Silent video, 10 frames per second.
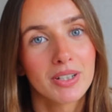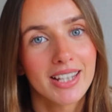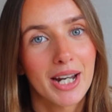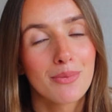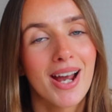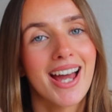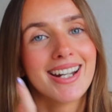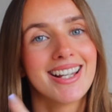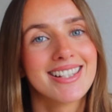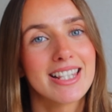book that I
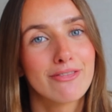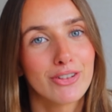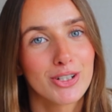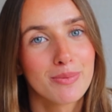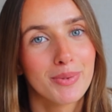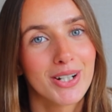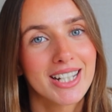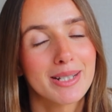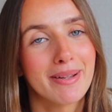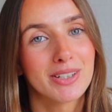read is the first book
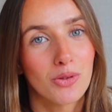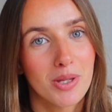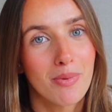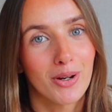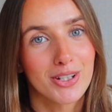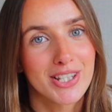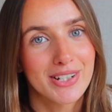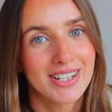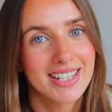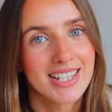in the Magnolia Park
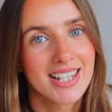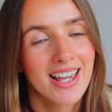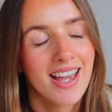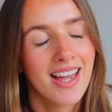series.